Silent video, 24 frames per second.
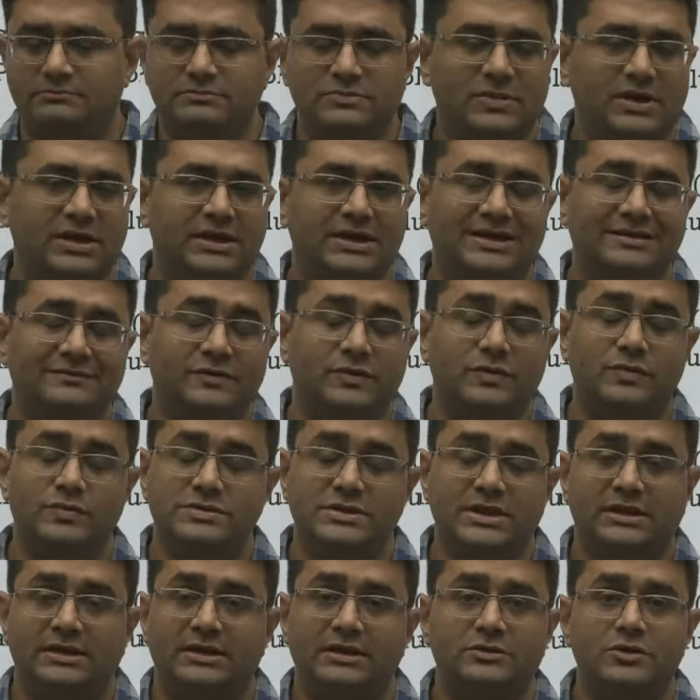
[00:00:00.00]

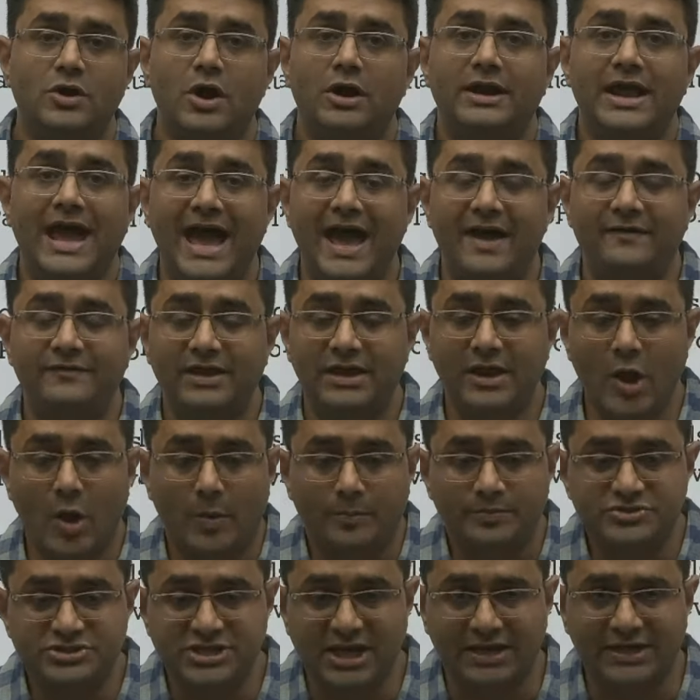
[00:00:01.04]
They did not have any
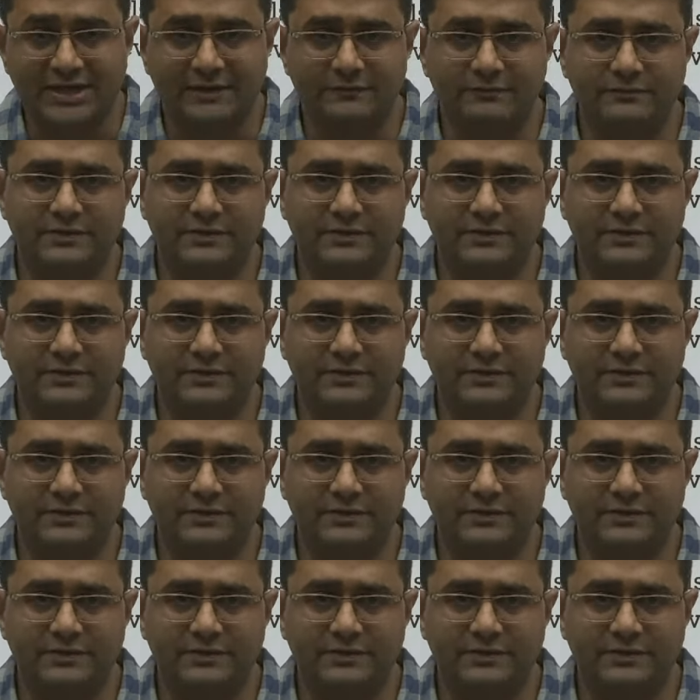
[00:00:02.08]
objective